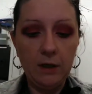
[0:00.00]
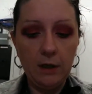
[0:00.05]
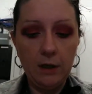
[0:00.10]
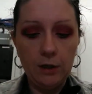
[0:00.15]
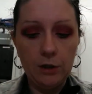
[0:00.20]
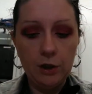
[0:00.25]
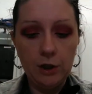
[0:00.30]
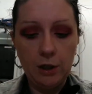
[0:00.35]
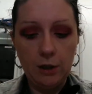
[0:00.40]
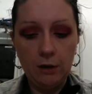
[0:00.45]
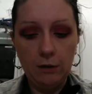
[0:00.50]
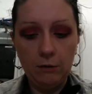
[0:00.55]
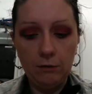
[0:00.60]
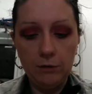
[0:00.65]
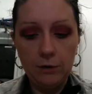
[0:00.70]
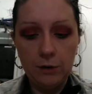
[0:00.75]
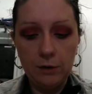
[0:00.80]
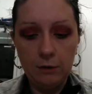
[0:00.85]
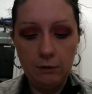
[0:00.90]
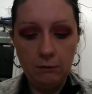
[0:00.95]
edge
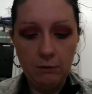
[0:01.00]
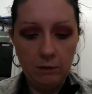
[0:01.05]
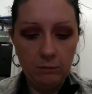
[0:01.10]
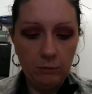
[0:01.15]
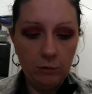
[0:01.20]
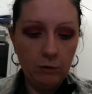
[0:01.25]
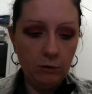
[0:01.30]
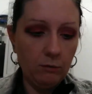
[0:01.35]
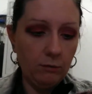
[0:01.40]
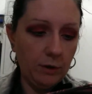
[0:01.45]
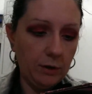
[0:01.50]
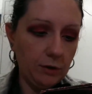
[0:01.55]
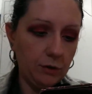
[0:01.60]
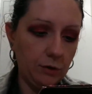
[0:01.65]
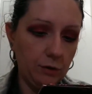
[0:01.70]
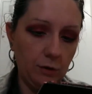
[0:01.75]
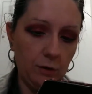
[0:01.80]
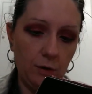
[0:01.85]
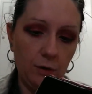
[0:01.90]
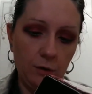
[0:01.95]
here. So I'm
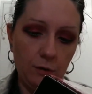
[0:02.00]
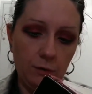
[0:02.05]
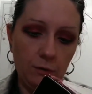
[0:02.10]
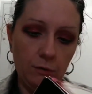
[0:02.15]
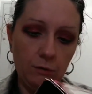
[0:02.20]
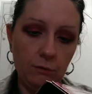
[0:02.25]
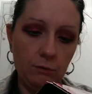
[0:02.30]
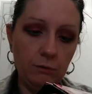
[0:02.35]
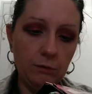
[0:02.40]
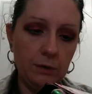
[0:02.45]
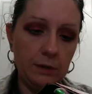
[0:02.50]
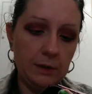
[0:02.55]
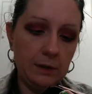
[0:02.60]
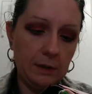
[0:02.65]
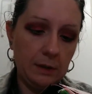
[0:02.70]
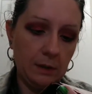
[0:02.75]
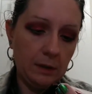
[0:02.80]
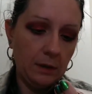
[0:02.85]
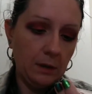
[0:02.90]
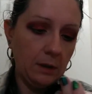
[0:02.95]
going to
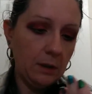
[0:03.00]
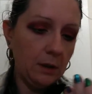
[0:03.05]
use